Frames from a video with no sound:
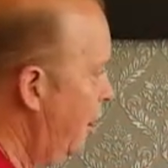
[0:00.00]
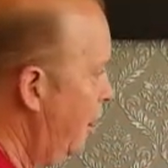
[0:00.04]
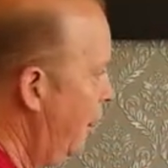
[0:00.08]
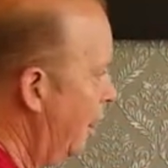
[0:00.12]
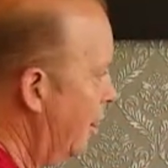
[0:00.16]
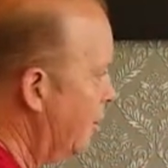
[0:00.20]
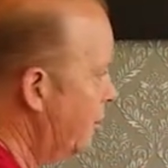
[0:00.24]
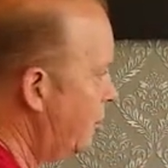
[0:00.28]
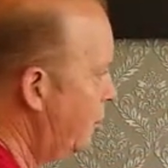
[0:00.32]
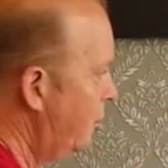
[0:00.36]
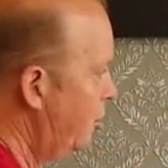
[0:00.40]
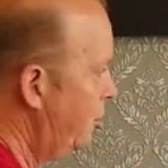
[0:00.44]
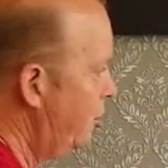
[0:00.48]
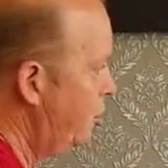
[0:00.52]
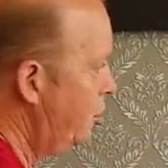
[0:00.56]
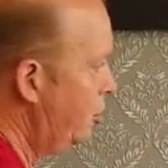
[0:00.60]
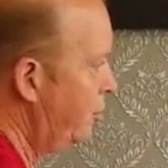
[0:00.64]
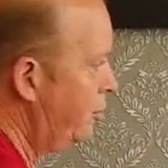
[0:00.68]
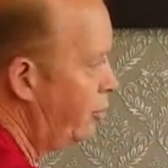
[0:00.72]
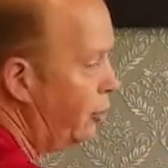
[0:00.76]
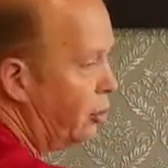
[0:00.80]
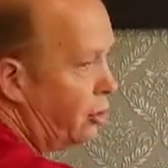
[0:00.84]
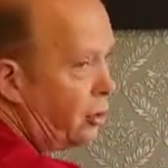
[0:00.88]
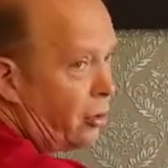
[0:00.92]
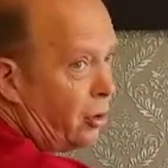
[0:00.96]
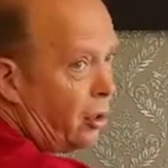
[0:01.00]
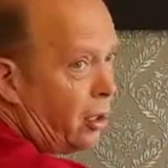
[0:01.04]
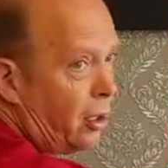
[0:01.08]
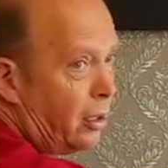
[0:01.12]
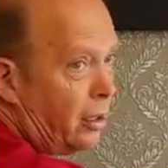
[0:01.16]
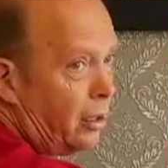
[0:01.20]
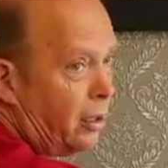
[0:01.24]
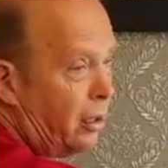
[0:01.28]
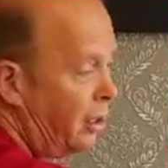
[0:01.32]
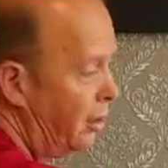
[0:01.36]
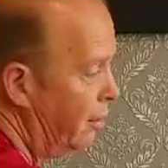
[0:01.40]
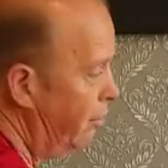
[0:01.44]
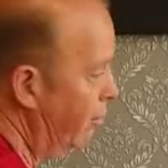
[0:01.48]
As soon as you put
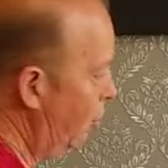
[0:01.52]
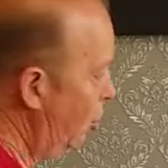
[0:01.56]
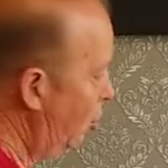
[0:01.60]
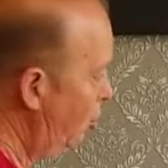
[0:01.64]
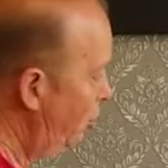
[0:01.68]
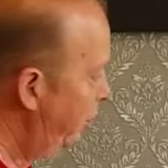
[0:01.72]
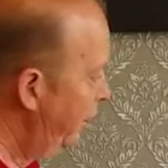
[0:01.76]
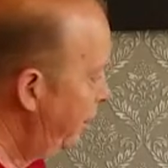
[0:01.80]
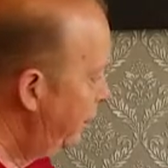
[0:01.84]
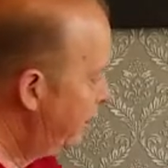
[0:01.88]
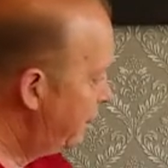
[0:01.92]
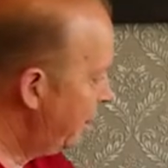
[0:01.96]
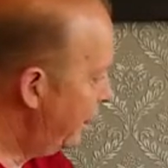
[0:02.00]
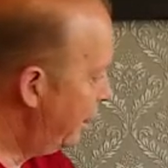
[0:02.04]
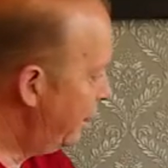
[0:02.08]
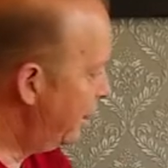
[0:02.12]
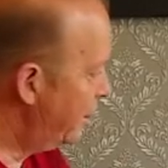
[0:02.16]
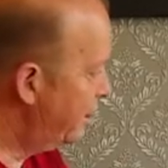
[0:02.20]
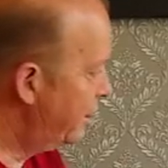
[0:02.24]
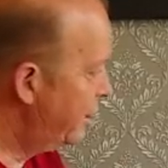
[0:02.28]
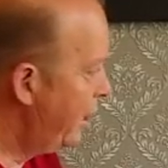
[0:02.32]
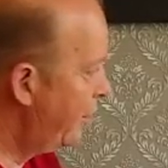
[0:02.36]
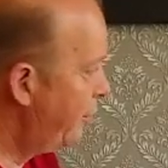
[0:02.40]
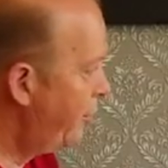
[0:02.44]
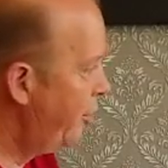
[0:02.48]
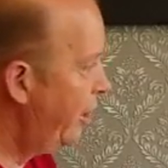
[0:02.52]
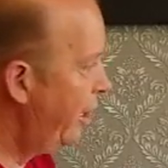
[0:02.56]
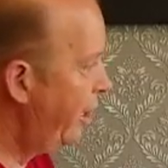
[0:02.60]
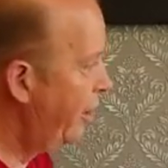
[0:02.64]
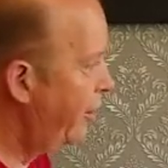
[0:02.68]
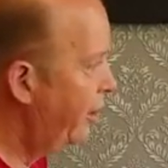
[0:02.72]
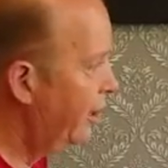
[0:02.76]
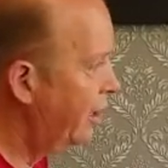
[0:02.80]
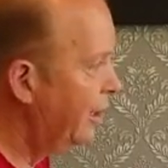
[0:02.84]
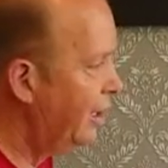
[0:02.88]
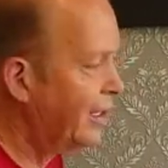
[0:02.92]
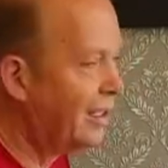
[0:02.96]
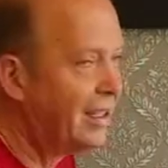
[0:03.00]
on moldings in a separate
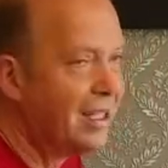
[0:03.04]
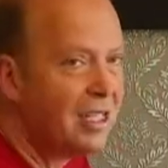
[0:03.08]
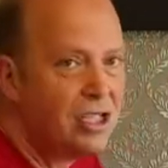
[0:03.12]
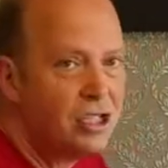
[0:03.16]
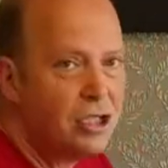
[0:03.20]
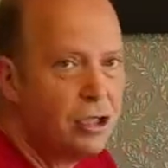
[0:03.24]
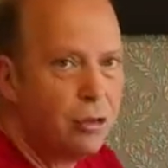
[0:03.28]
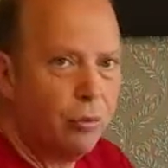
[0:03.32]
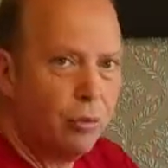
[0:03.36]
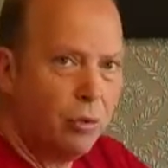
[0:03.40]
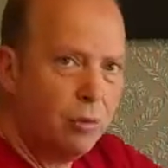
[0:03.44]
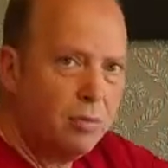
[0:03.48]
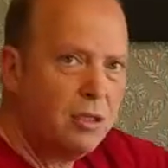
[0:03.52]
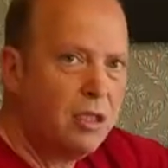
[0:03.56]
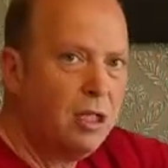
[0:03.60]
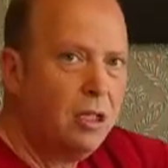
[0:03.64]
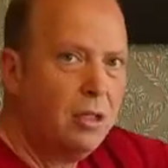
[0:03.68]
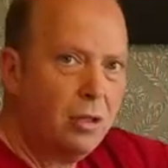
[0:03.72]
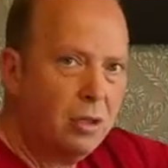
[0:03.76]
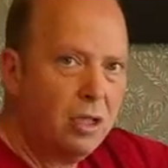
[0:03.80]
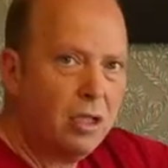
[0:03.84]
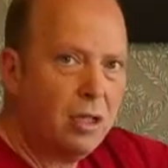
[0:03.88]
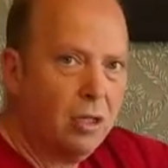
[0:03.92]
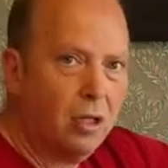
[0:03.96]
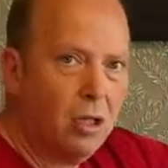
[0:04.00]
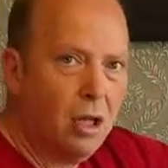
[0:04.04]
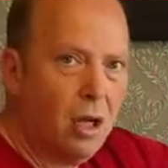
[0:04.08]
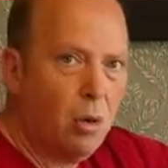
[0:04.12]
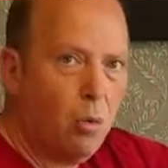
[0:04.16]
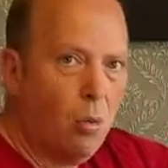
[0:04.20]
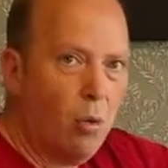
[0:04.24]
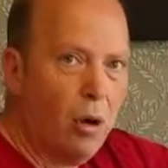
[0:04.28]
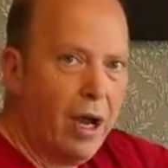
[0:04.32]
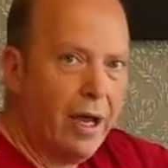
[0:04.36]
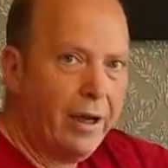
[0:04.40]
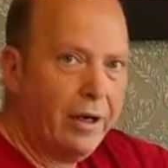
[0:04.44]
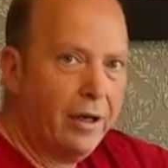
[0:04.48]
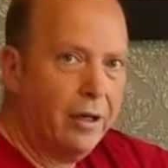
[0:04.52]
area like this, your room's going to look a lot
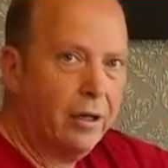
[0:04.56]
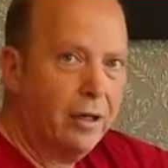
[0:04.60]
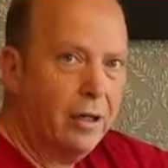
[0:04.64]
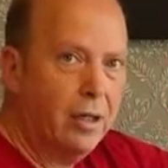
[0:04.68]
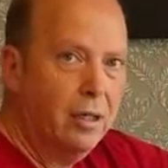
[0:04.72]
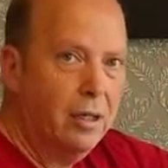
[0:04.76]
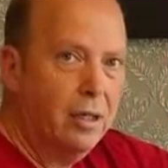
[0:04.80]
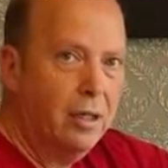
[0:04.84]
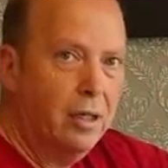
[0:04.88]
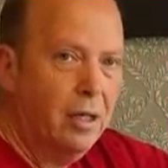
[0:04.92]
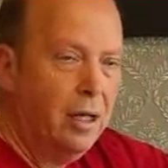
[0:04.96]
wider.